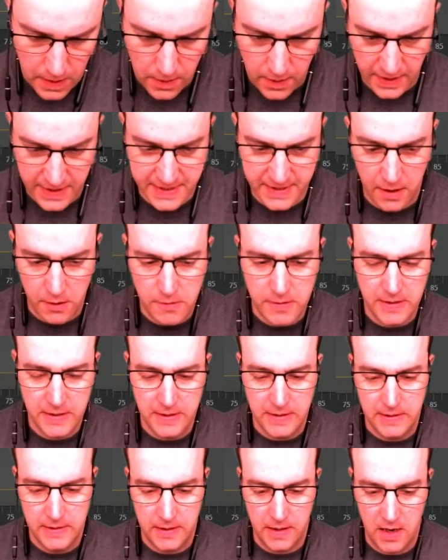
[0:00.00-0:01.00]
like so.
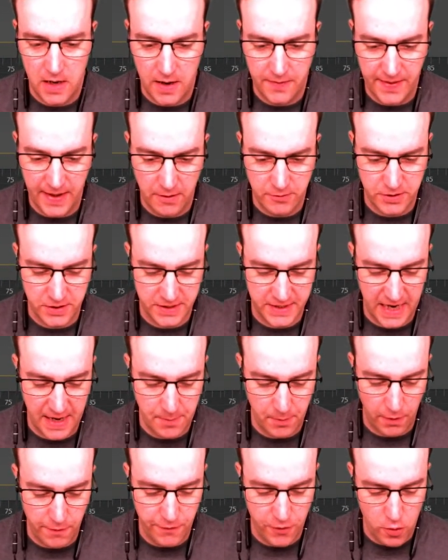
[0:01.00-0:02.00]
And that would just
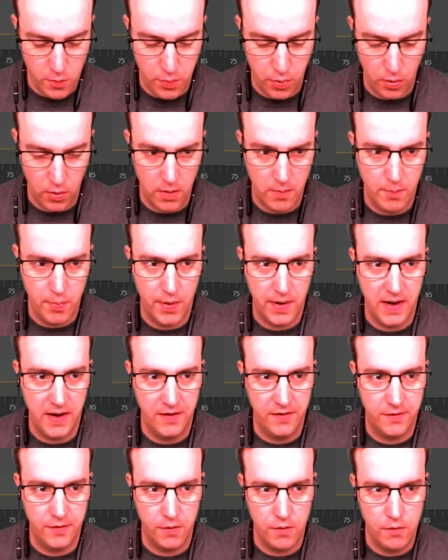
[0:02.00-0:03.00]
take my viewport and put it
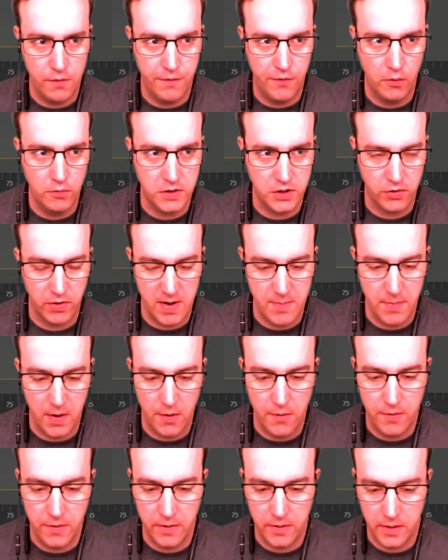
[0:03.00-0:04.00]
into full screen
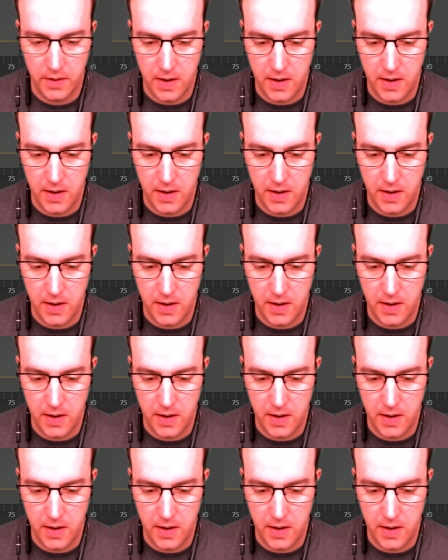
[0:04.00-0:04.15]
mode